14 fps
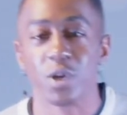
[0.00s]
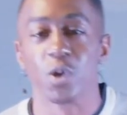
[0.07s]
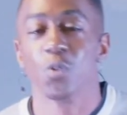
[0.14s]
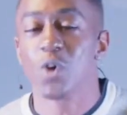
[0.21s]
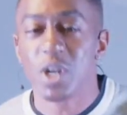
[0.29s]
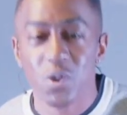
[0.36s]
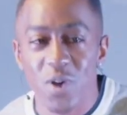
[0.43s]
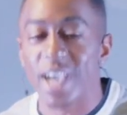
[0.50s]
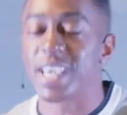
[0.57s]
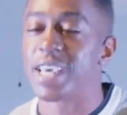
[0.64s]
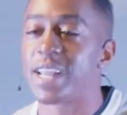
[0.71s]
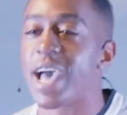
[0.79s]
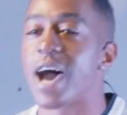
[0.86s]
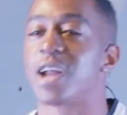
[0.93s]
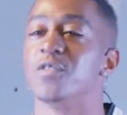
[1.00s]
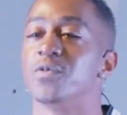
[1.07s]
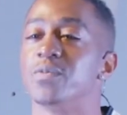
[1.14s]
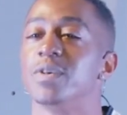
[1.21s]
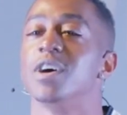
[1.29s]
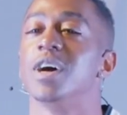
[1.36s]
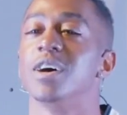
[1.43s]
Or what do I get out
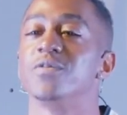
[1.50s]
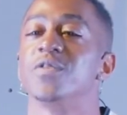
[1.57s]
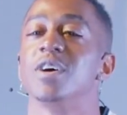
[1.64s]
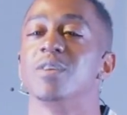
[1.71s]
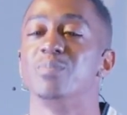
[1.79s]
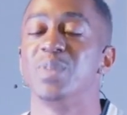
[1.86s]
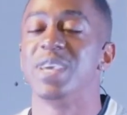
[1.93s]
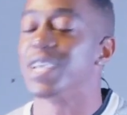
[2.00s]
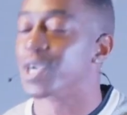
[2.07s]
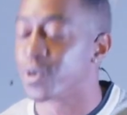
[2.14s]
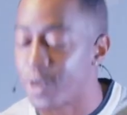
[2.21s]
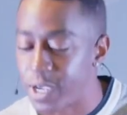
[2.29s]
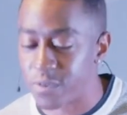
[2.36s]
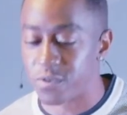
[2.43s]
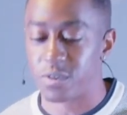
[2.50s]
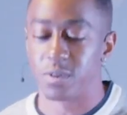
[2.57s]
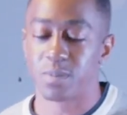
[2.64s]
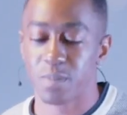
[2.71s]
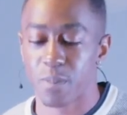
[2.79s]
of being grateful?